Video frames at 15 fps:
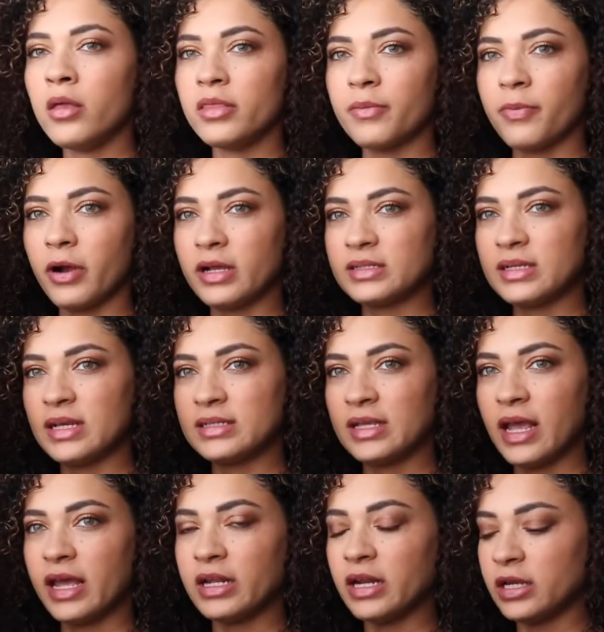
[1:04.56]
the process
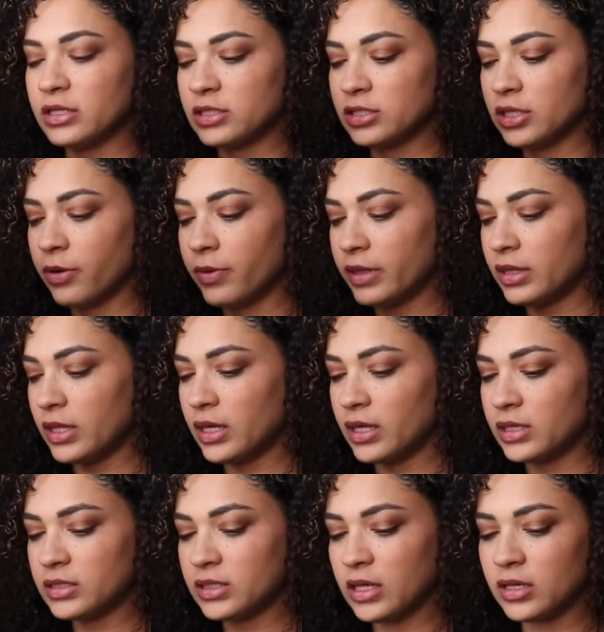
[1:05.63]
in sewing
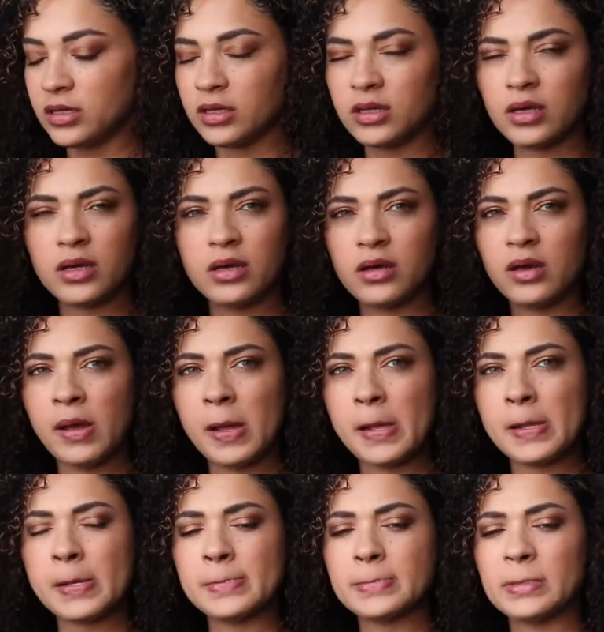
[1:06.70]
these.
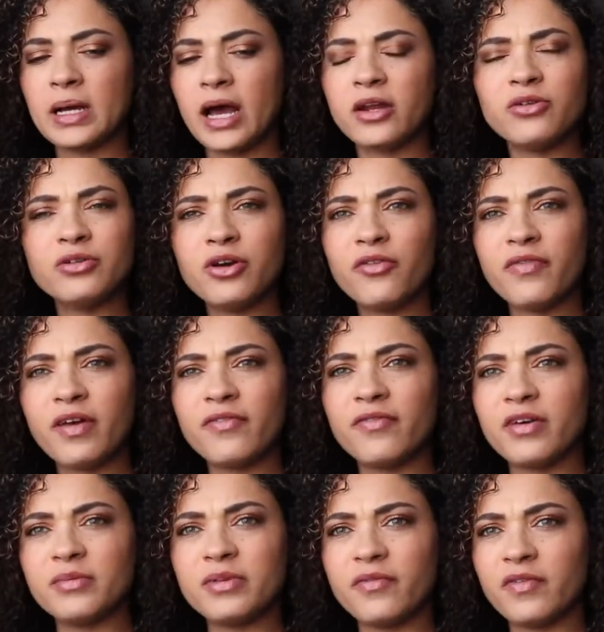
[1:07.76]
I don't know if I
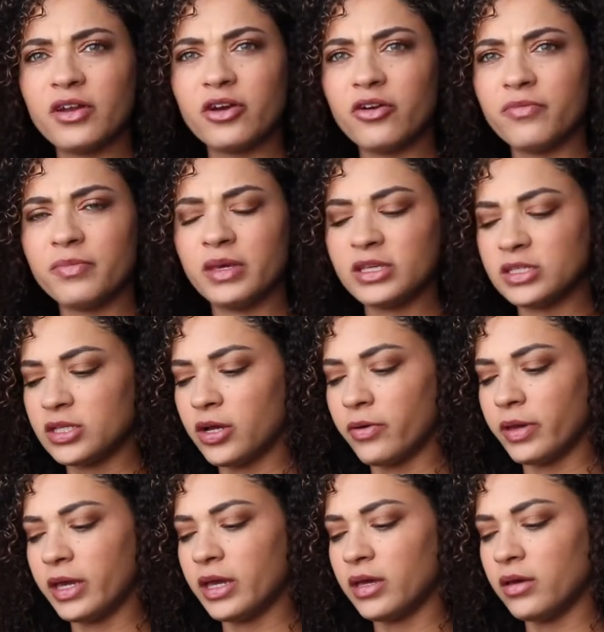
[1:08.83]
filmed a video of me
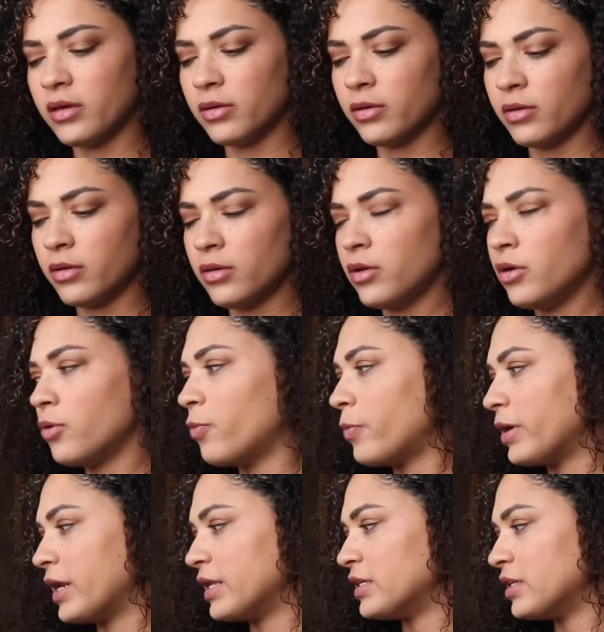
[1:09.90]
sewing
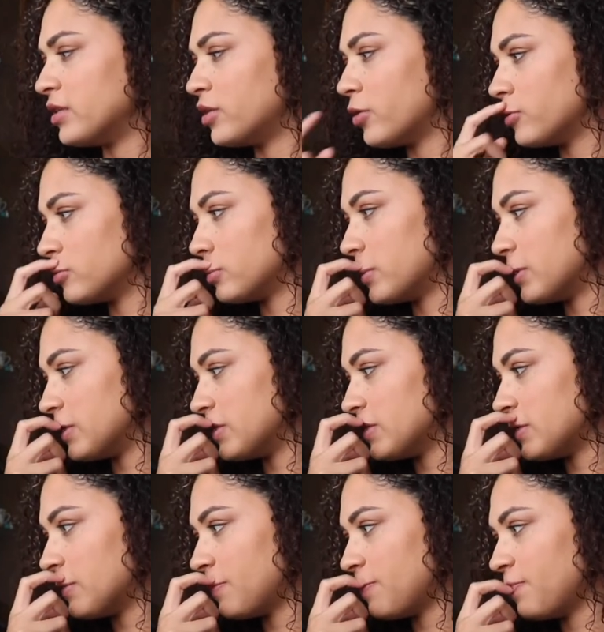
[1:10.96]
when I did those
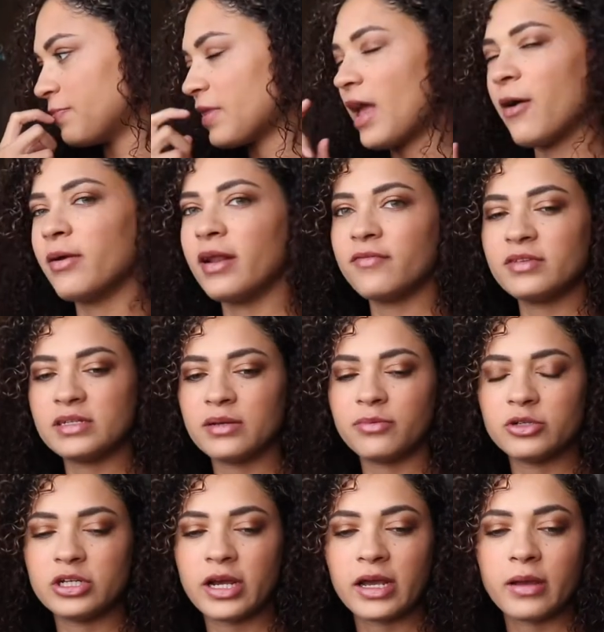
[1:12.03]
ones. I would have to
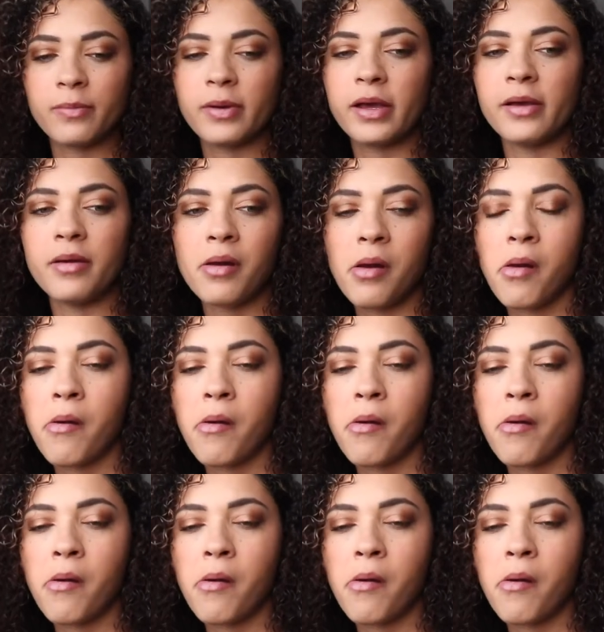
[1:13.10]
double check, but